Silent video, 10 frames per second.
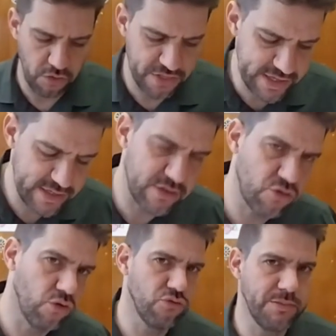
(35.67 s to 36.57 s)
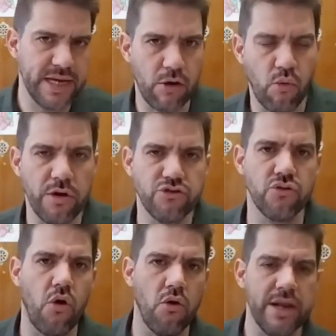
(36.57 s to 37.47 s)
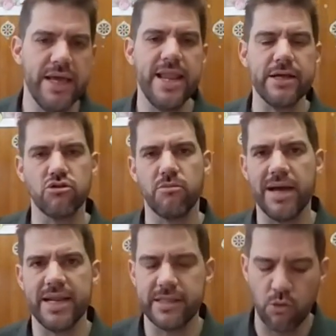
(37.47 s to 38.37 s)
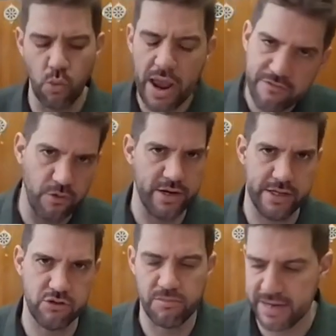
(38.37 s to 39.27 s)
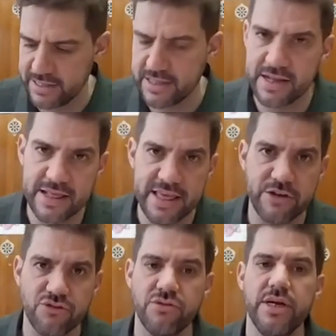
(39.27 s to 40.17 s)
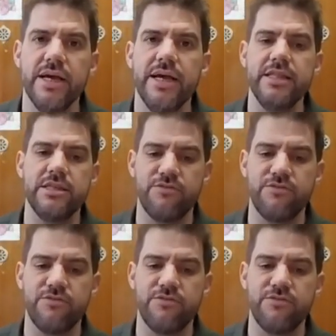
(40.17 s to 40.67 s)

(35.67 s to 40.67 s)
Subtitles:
this is going to be a question on electromagnetic wave or electromagnetic radiation. It is for